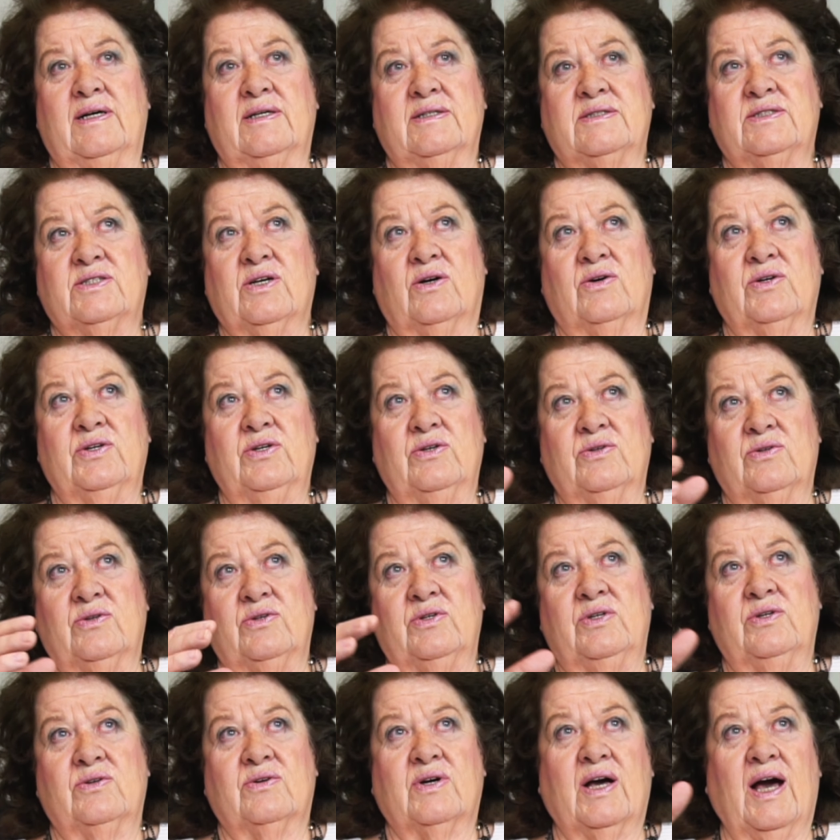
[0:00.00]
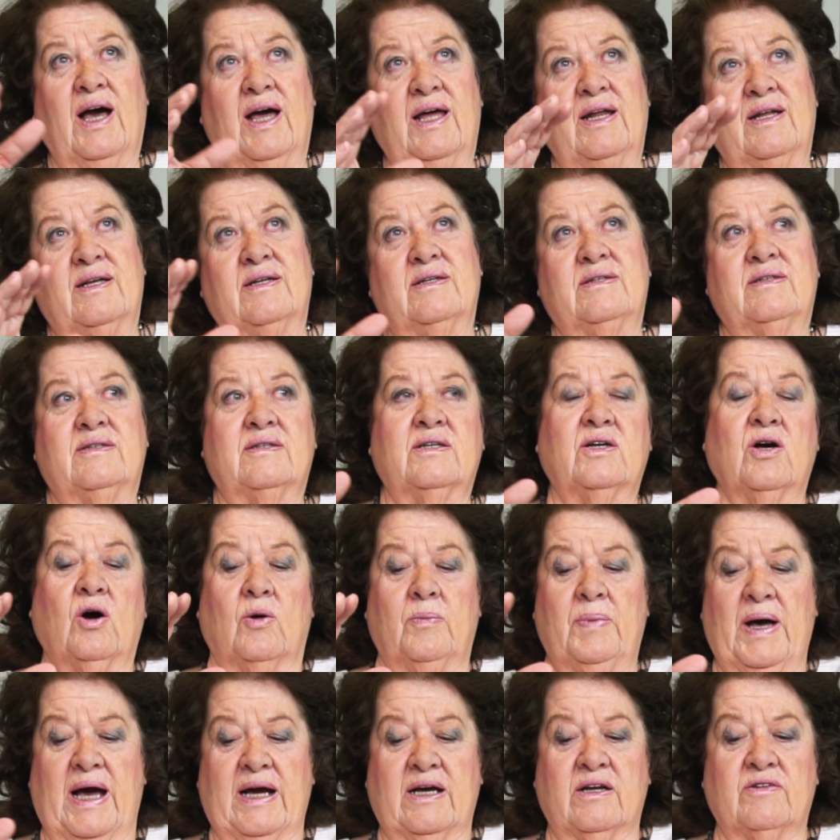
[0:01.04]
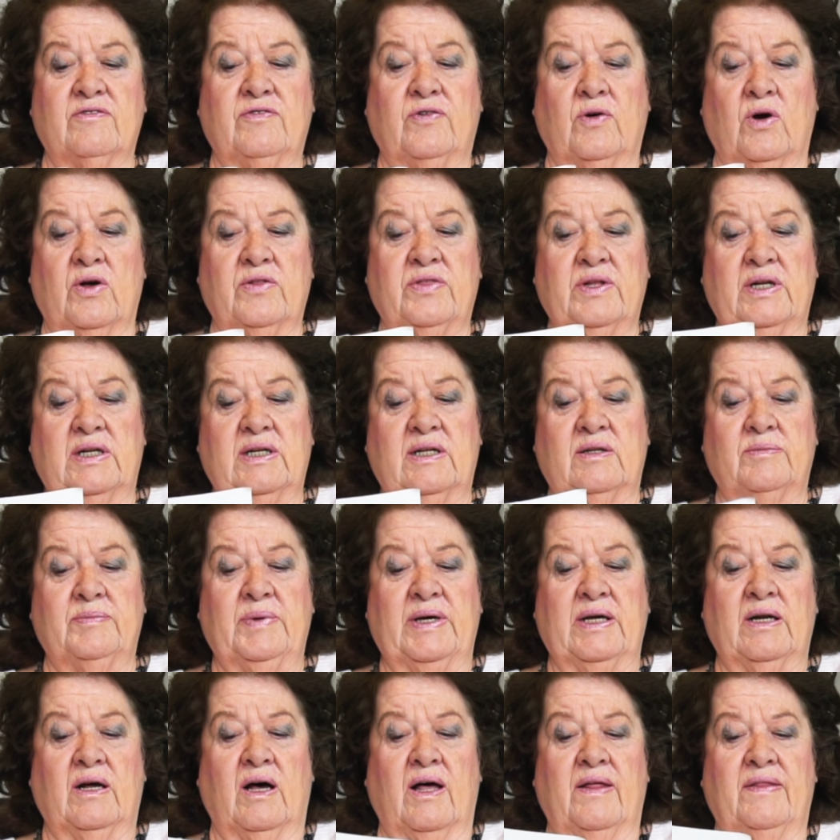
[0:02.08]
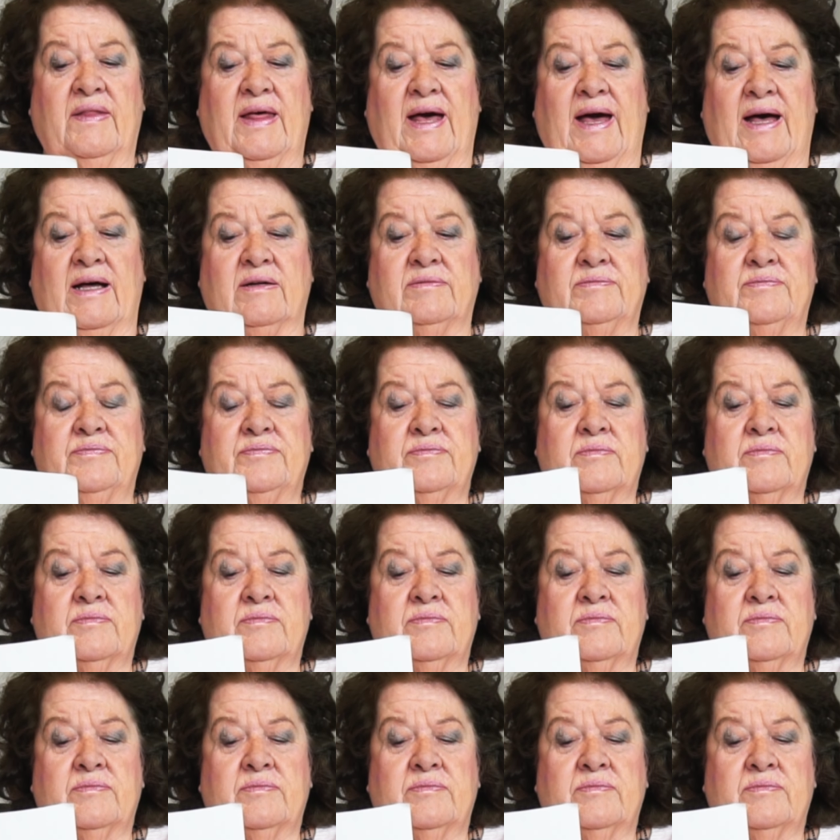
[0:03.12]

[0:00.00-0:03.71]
so you kind of go back and forth a little bit on that.